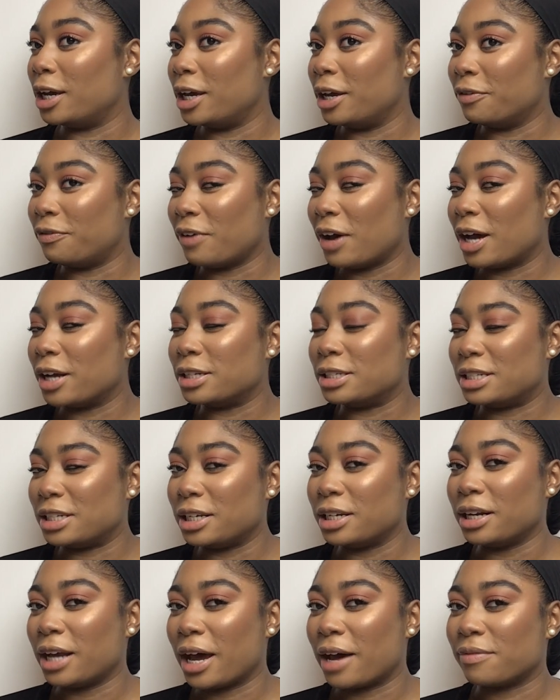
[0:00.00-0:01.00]
if I
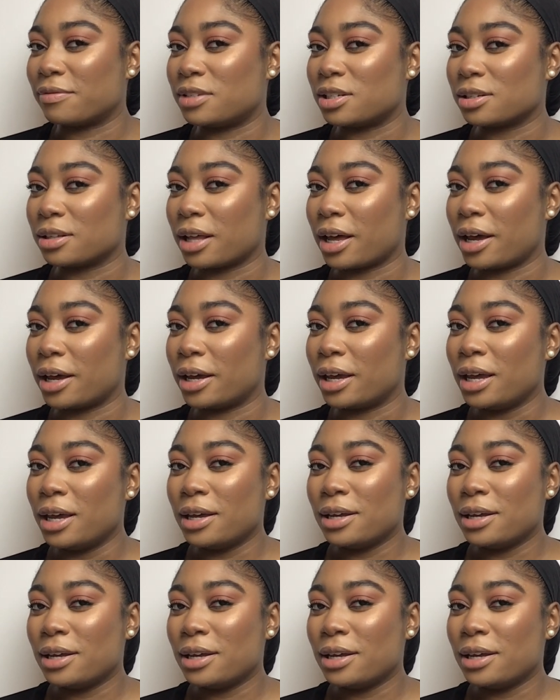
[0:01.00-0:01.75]
did have to, like,